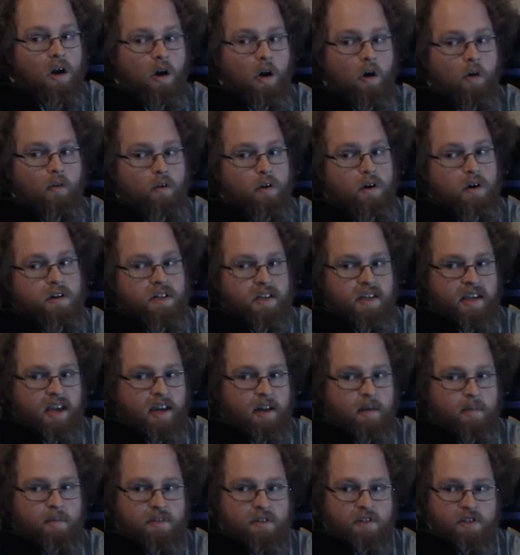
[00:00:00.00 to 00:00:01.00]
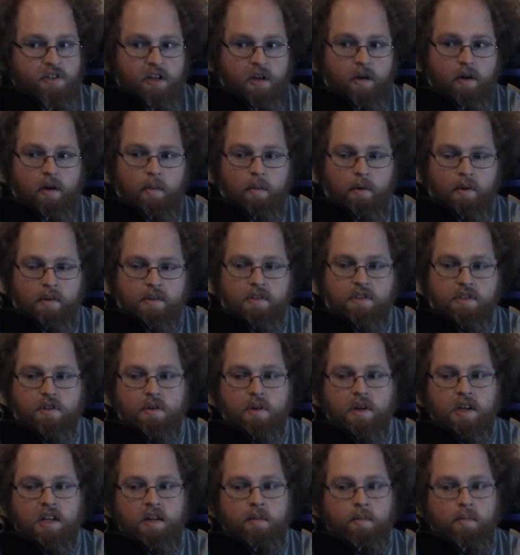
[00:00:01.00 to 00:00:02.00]
over to get him to show up on the
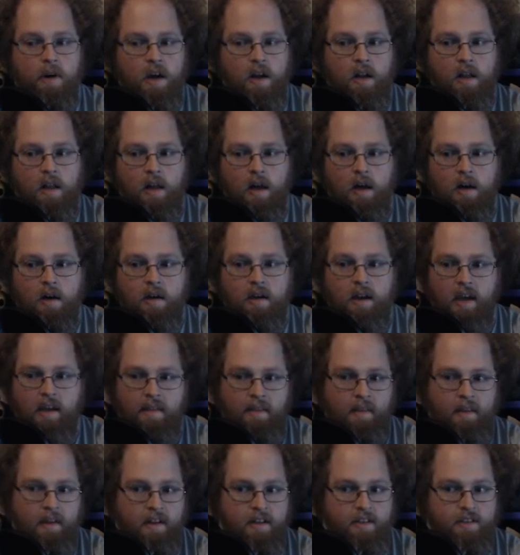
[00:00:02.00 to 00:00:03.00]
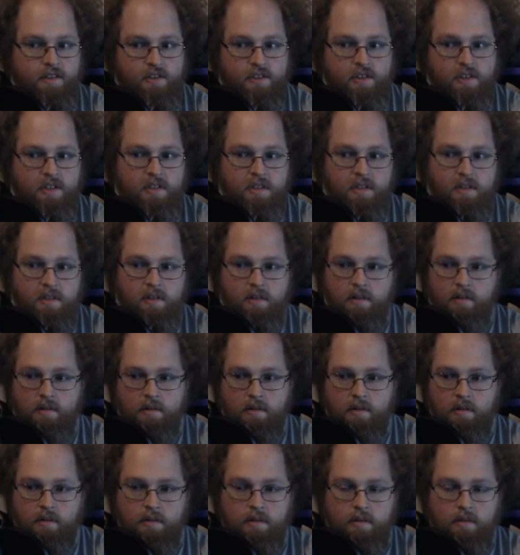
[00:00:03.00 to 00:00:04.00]
screen in monologue, and then it's just,
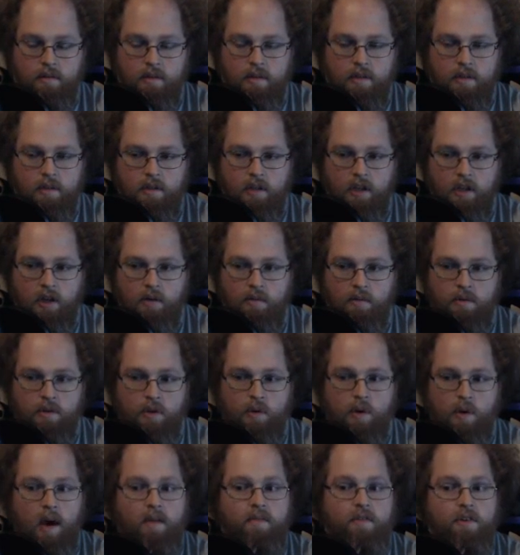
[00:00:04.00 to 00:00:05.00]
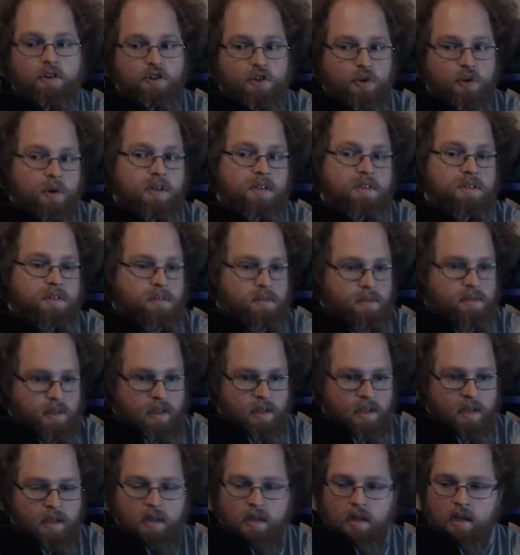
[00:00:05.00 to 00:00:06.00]
you know, you have your choice.
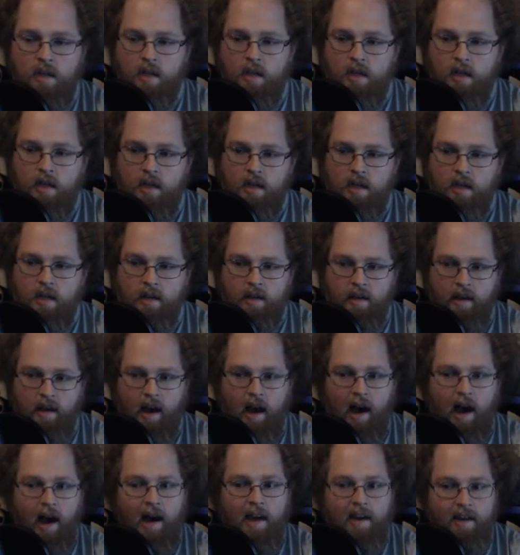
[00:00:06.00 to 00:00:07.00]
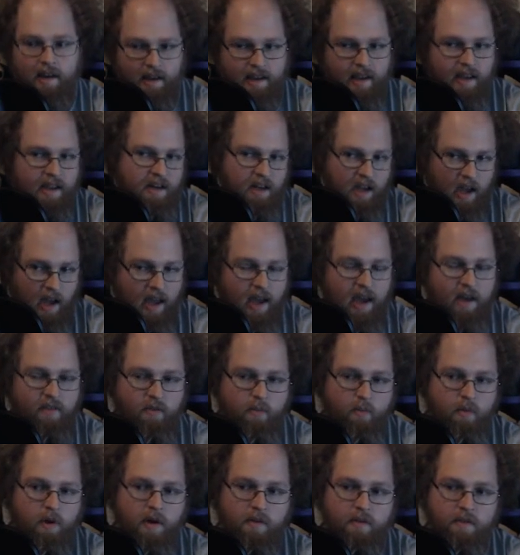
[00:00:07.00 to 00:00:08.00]
I have a
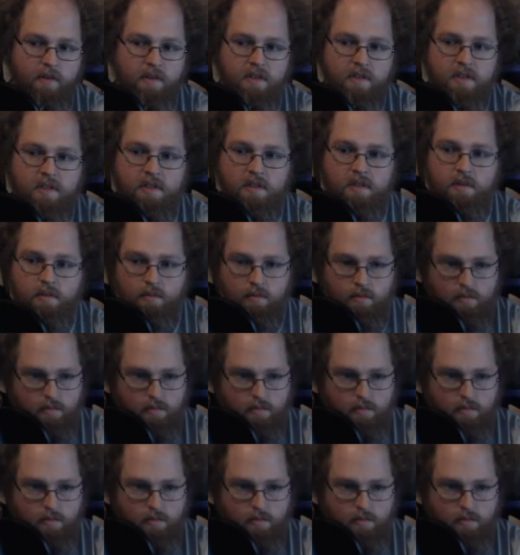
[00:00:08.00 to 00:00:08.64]
preference.